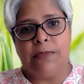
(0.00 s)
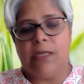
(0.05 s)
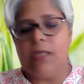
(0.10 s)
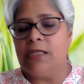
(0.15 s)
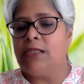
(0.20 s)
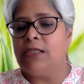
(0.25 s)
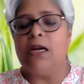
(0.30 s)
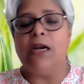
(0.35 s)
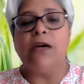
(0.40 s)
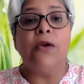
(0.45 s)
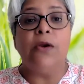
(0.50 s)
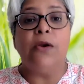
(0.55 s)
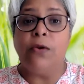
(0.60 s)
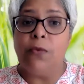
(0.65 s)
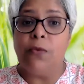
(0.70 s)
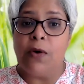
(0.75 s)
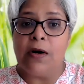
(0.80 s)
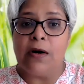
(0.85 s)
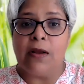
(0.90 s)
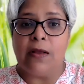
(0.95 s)
It's not going to
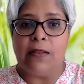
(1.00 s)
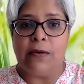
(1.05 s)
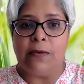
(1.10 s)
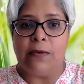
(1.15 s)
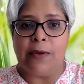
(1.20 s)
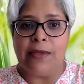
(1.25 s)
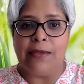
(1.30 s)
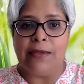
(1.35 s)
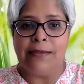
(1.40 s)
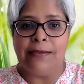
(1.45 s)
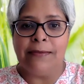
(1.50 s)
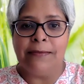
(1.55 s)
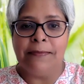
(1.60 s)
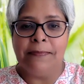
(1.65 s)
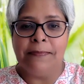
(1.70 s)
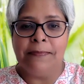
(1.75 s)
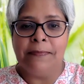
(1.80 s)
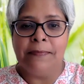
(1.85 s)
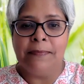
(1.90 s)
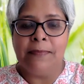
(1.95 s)
work otherwise.
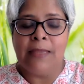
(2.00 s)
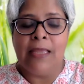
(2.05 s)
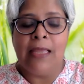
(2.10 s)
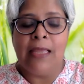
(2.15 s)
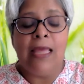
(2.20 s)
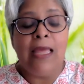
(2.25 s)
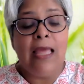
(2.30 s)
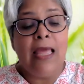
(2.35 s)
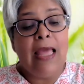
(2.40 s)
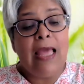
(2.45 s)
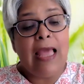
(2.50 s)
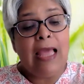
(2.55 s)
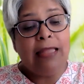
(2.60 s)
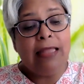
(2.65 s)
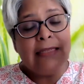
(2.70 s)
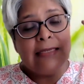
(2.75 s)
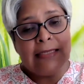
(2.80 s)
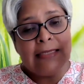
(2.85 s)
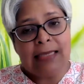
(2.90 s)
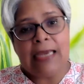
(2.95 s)

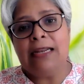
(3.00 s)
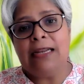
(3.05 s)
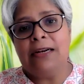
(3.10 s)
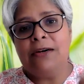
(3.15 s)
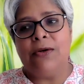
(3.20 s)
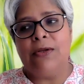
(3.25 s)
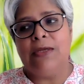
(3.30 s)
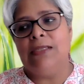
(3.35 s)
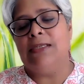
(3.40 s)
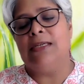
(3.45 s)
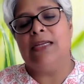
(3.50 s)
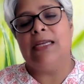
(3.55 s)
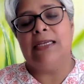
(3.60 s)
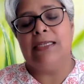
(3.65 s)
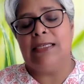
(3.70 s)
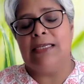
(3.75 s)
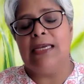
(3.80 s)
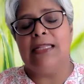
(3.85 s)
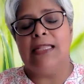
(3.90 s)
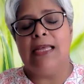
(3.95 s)
And the second reason I
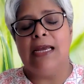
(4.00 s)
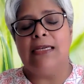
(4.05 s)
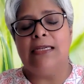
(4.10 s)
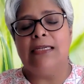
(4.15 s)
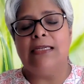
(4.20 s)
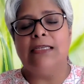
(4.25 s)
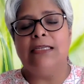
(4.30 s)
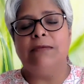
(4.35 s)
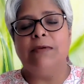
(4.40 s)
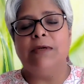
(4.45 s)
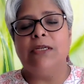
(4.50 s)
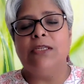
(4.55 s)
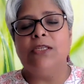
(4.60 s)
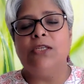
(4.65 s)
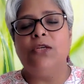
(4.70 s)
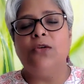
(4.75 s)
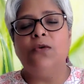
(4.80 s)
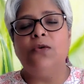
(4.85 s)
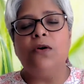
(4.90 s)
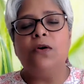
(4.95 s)
say that is because
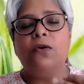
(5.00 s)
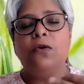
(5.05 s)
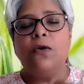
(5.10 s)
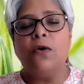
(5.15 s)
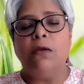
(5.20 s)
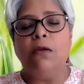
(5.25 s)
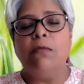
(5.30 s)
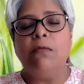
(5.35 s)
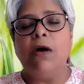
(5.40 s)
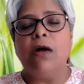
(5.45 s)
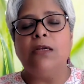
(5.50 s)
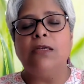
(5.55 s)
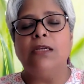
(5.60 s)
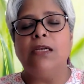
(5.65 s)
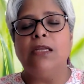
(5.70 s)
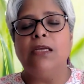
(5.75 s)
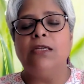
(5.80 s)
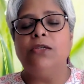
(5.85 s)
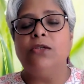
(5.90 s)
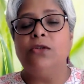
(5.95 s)
you are role
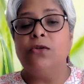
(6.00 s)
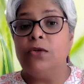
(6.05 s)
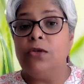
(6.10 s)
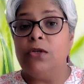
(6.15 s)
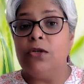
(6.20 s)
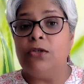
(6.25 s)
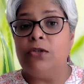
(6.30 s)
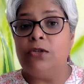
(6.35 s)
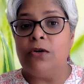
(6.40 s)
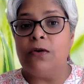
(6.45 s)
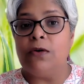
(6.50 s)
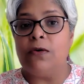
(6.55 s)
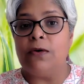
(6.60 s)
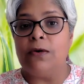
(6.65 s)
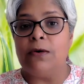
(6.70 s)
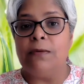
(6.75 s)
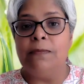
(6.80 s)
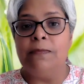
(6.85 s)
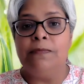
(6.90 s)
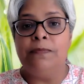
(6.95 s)
modeling to your
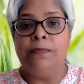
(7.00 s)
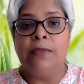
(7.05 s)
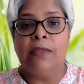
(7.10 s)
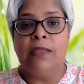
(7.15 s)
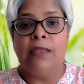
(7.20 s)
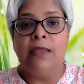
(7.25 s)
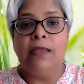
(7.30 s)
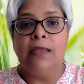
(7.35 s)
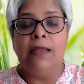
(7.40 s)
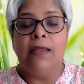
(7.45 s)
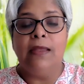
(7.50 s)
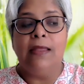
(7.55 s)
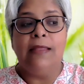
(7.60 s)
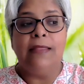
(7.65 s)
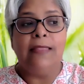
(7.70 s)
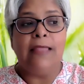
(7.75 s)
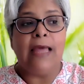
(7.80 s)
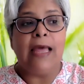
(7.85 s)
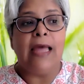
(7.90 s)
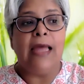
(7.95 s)
children
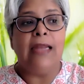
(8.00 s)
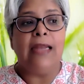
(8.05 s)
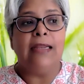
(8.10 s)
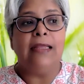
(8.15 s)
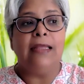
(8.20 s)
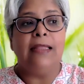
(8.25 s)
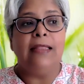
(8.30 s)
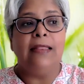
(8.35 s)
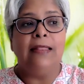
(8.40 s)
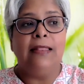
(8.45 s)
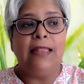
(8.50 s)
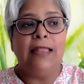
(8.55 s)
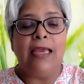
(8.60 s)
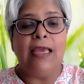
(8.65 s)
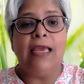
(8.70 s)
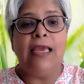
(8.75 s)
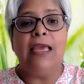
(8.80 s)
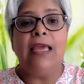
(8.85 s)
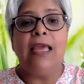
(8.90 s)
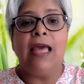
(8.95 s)
that
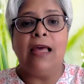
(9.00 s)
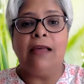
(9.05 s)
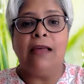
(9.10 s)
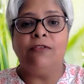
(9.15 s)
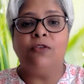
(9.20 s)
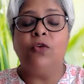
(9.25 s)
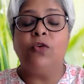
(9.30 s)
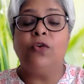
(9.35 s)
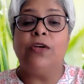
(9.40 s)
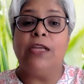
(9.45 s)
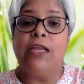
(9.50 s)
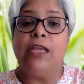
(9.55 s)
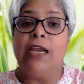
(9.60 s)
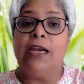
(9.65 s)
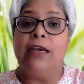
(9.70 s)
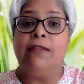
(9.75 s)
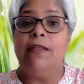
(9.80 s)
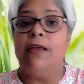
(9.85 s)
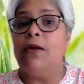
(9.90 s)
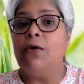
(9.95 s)
they have to
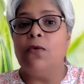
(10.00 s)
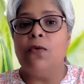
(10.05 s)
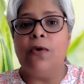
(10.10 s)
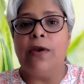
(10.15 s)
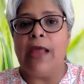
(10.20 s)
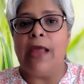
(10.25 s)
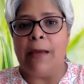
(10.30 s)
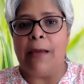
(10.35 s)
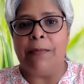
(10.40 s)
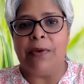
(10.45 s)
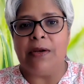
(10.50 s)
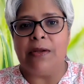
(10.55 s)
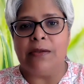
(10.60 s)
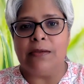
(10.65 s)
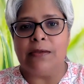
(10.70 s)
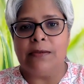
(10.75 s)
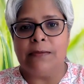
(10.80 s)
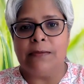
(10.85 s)
create their own happiness.